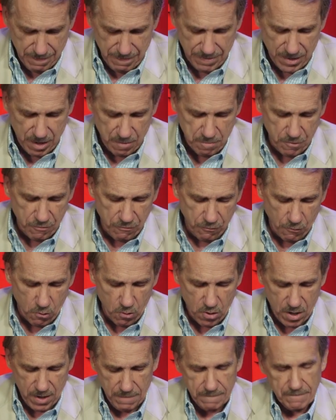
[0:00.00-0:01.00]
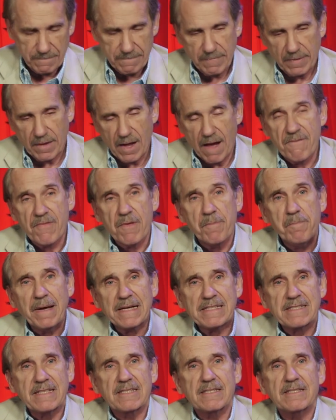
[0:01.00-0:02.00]
Number 4 of the
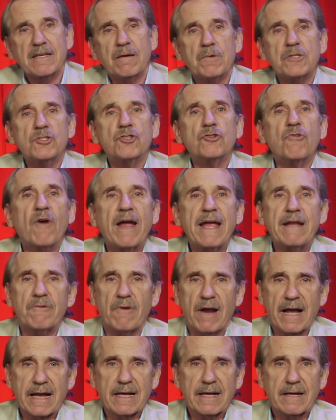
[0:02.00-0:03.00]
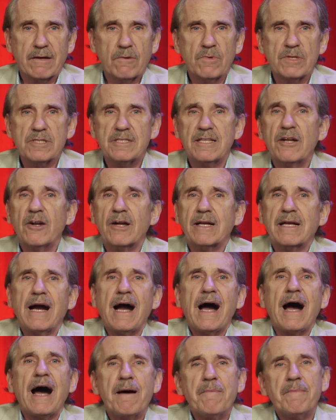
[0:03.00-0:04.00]
best this summer, Trainwreck. Was there a
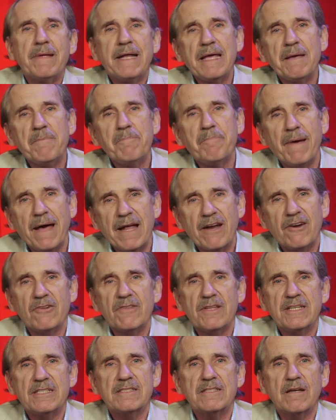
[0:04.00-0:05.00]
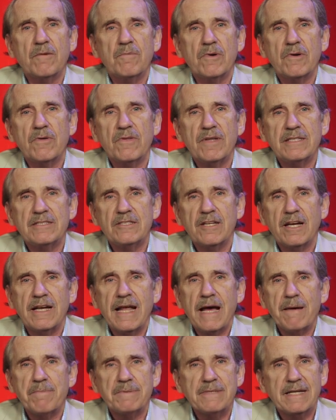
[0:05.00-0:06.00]
comedy better this summer than Judd
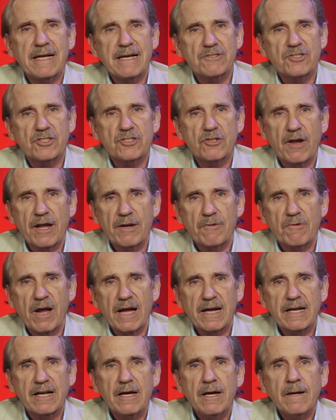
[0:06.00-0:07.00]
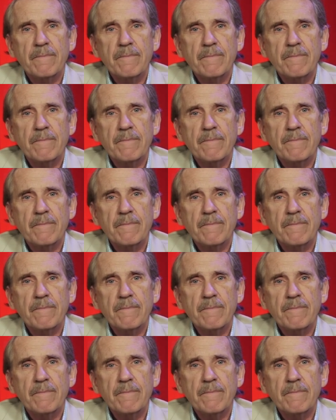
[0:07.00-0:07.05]
Apatow's Trainwreck?